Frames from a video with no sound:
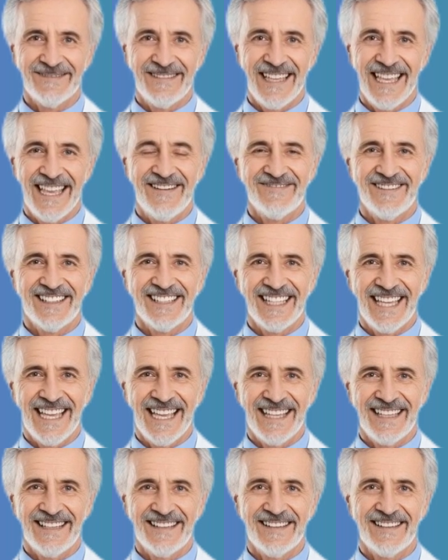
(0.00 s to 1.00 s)
Every
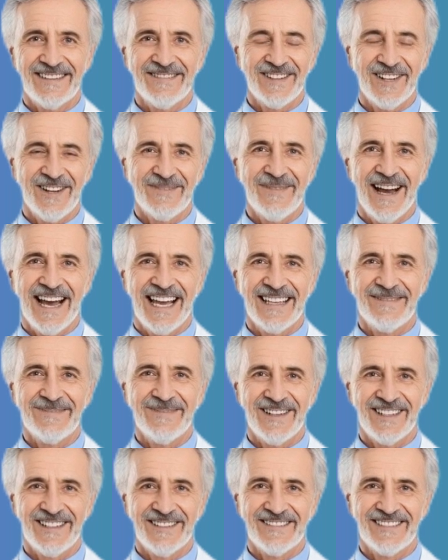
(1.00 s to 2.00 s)
day, your body
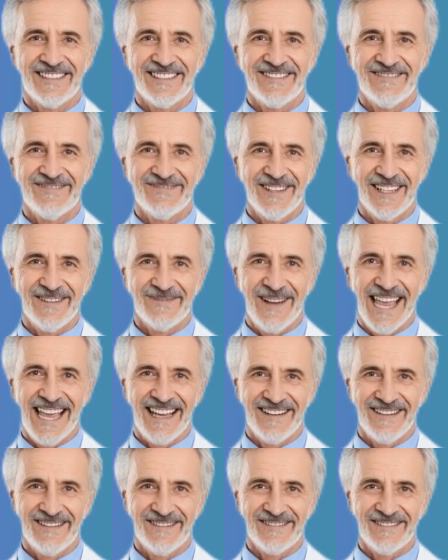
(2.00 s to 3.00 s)
produces free
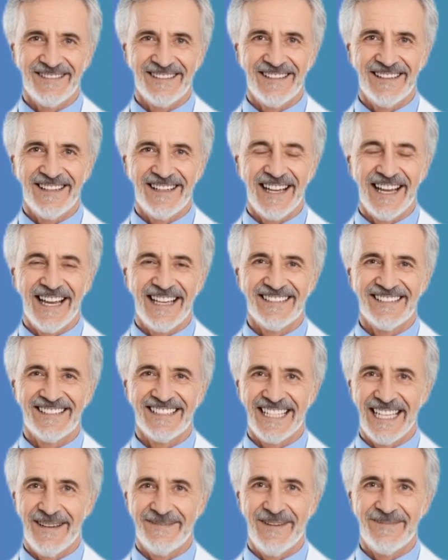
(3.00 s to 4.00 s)
radicals,
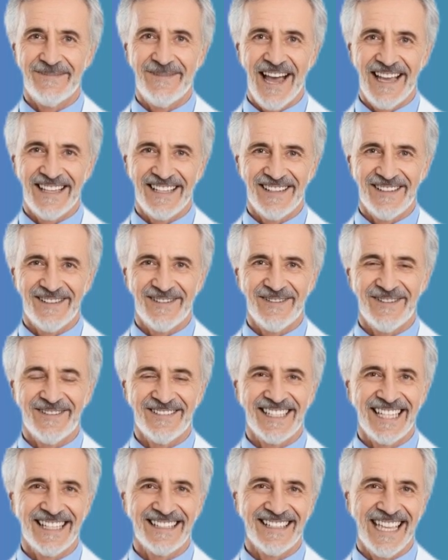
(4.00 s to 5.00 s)
unstable
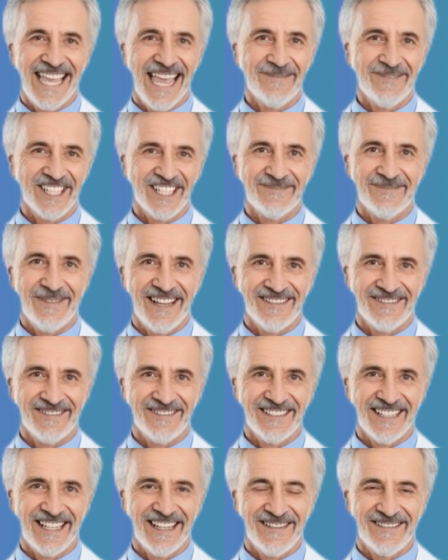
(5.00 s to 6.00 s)
molecules that damage muscle
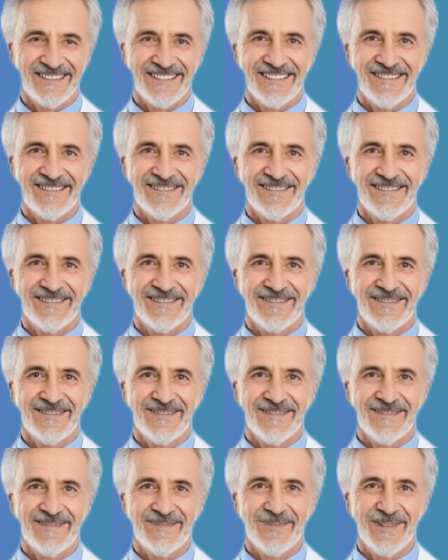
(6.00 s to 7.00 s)
cells.
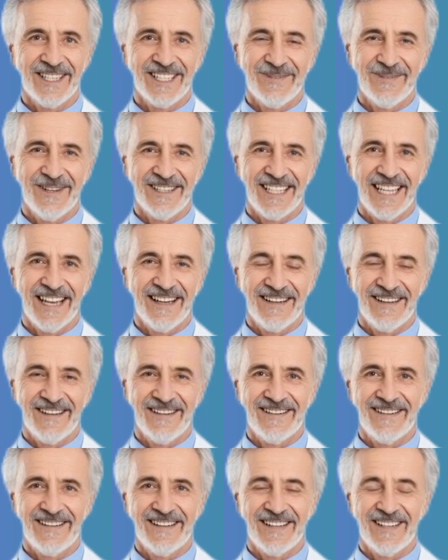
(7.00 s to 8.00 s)
When you were
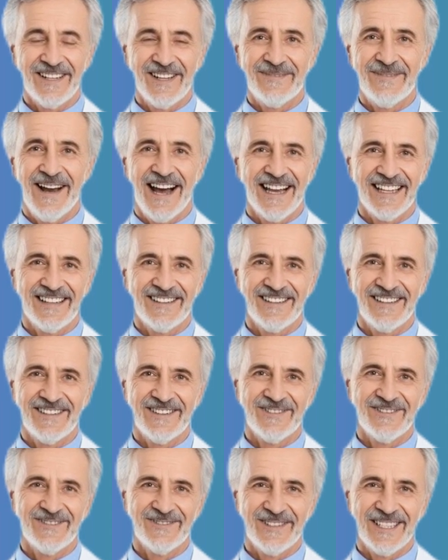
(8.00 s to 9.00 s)
younger, your body could
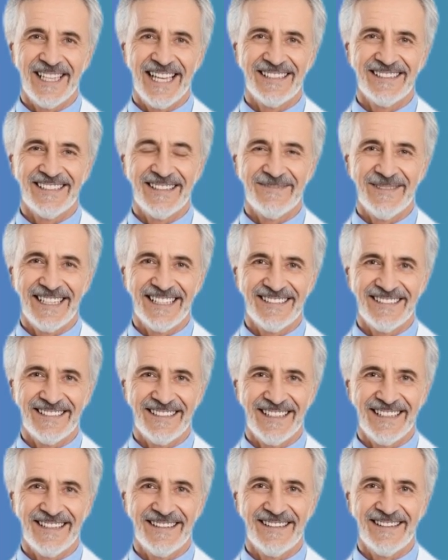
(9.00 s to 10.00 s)
neutralize them
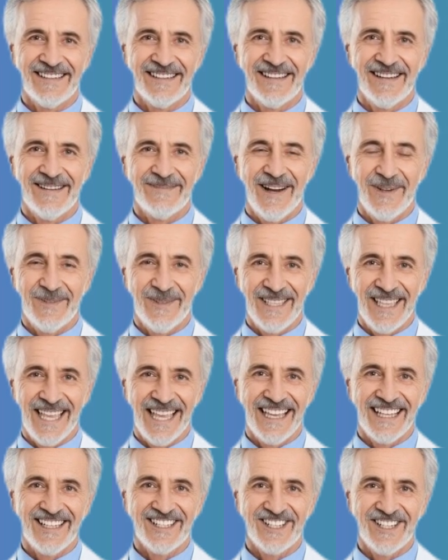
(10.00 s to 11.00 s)
easily, but with
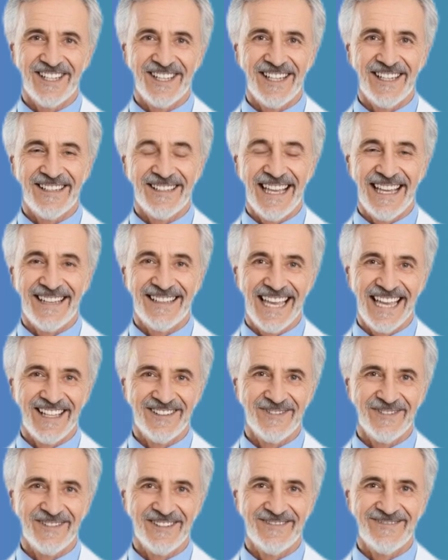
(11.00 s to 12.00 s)
age, that
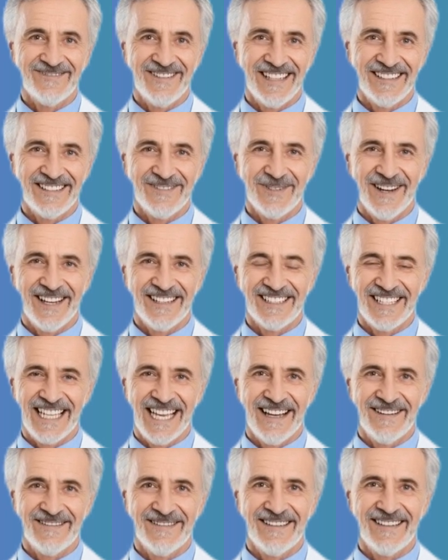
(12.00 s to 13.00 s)
natural defense wears
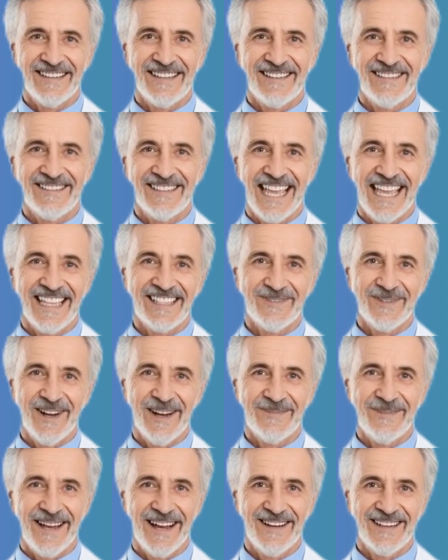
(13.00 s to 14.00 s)
down. That's
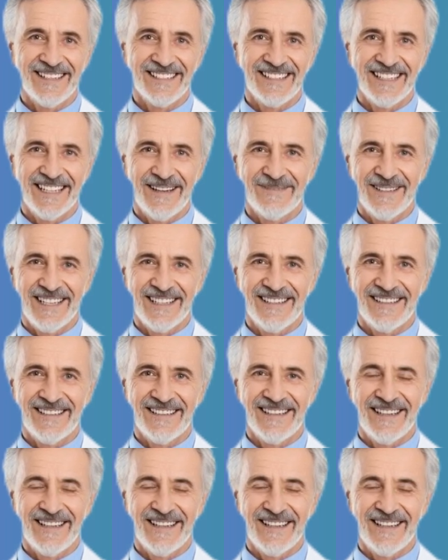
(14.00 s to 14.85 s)
where berries come in.